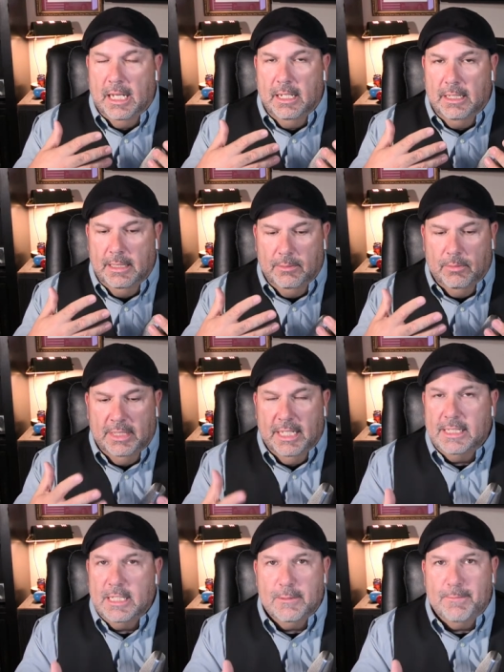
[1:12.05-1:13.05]
I
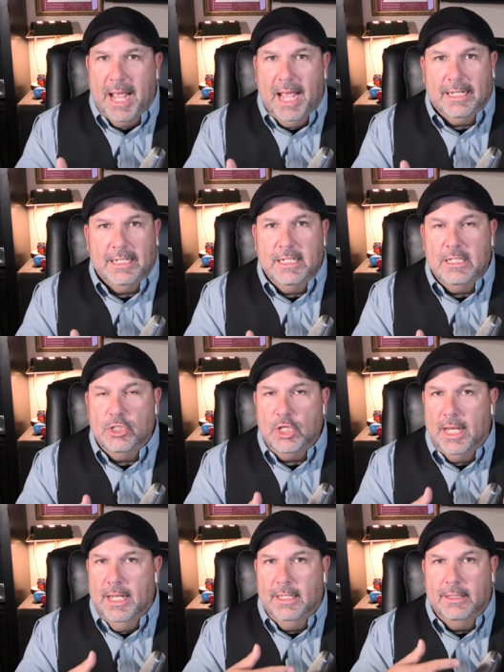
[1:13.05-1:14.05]
get this package
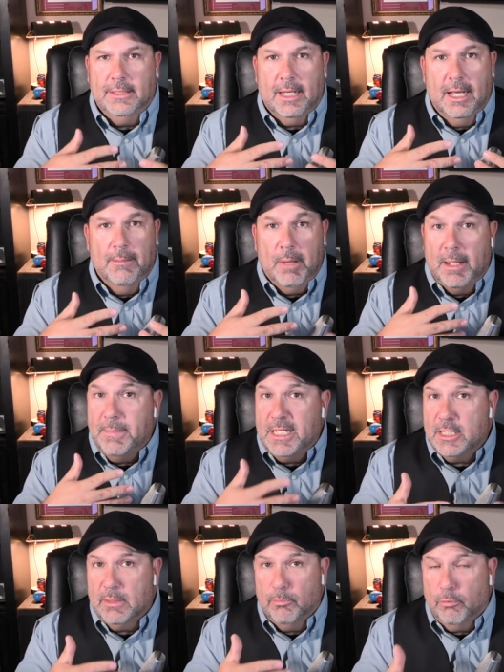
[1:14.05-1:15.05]
and I might be
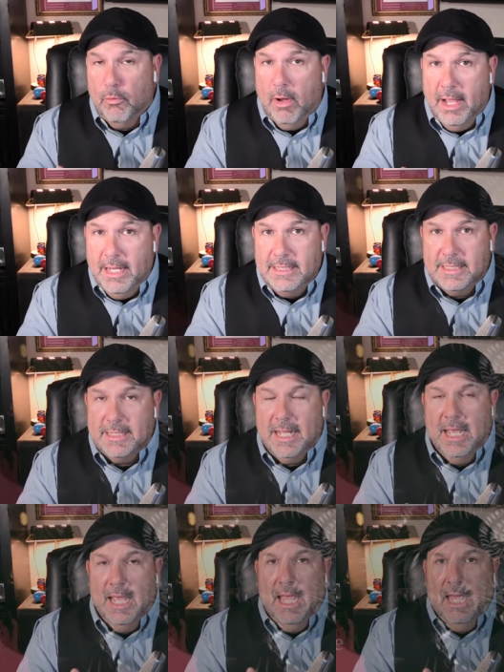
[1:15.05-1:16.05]
surprised
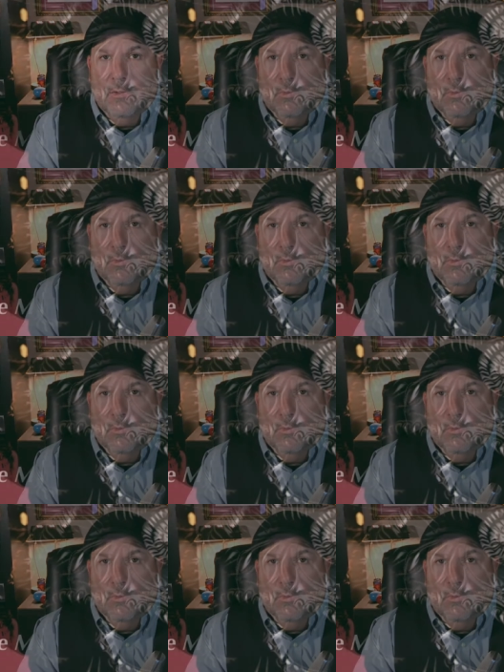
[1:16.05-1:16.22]
at